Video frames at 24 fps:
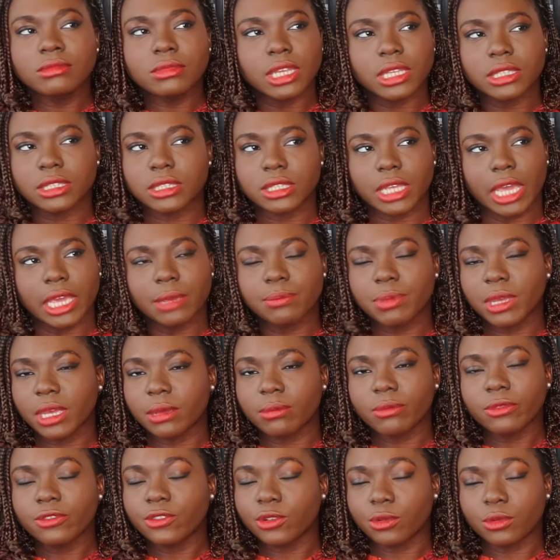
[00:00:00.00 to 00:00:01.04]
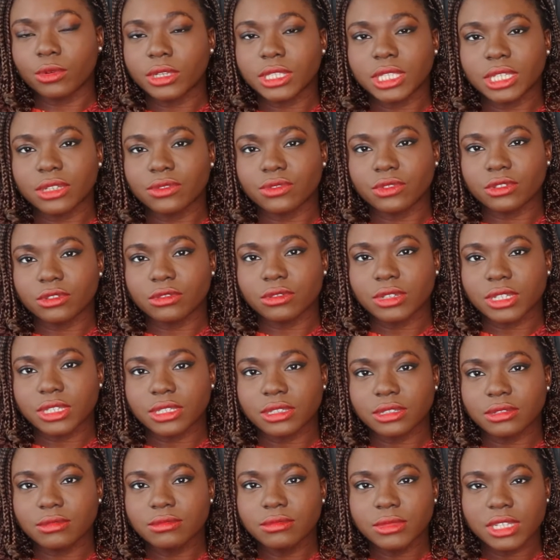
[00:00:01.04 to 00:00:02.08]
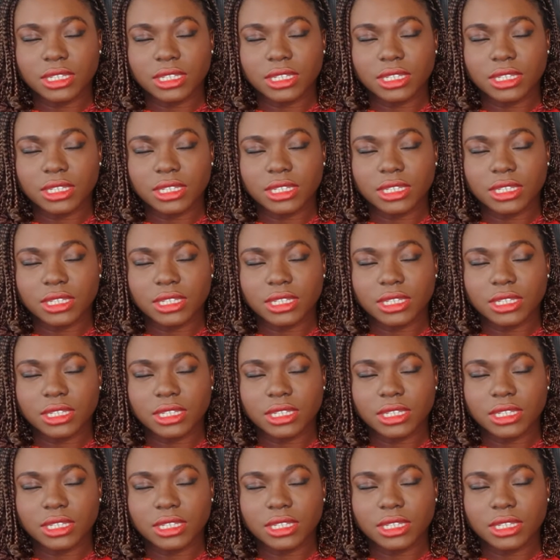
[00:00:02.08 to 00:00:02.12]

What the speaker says: escape him for whatever reason.